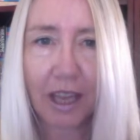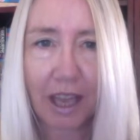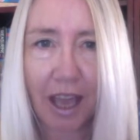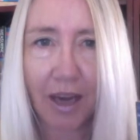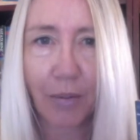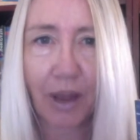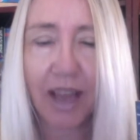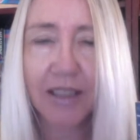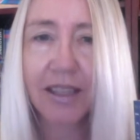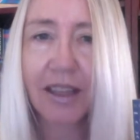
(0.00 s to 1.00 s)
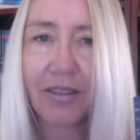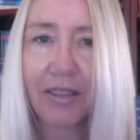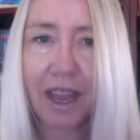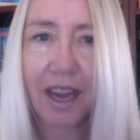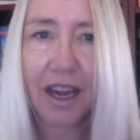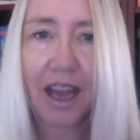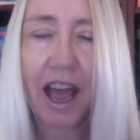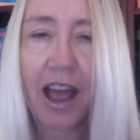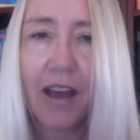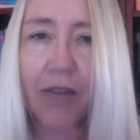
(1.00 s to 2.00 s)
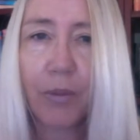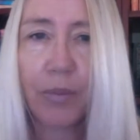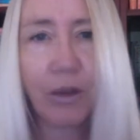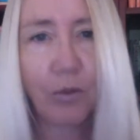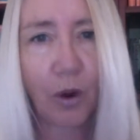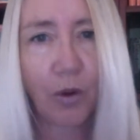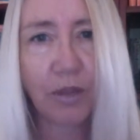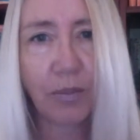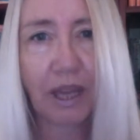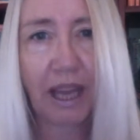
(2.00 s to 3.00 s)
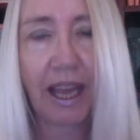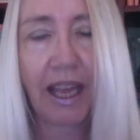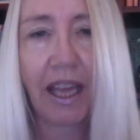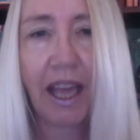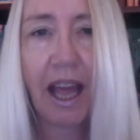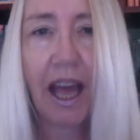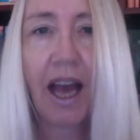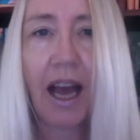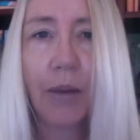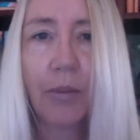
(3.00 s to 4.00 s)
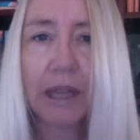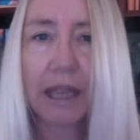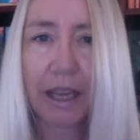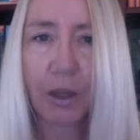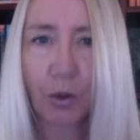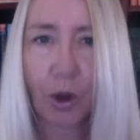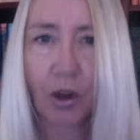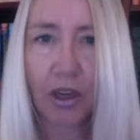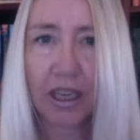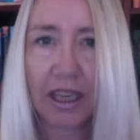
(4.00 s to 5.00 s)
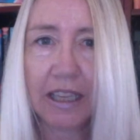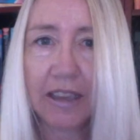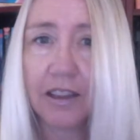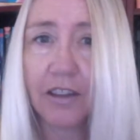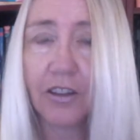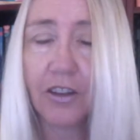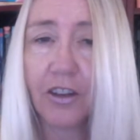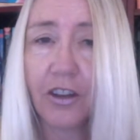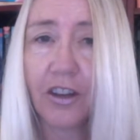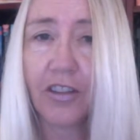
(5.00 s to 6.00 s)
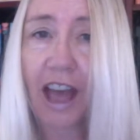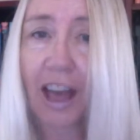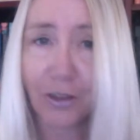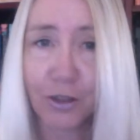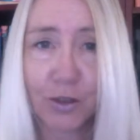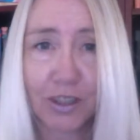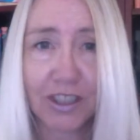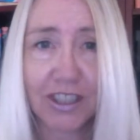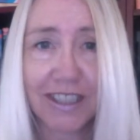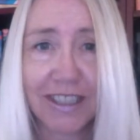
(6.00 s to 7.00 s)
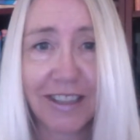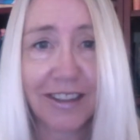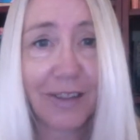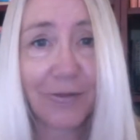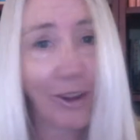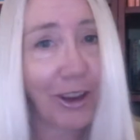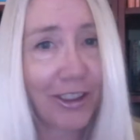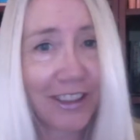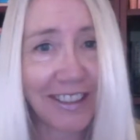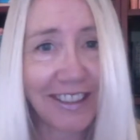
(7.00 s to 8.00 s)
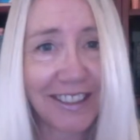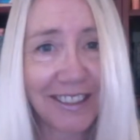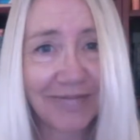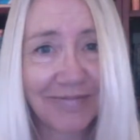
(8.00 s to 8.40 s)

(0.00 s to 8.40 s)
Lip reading: counterparts that then have a big role to play later on in the other trilogies that follow this.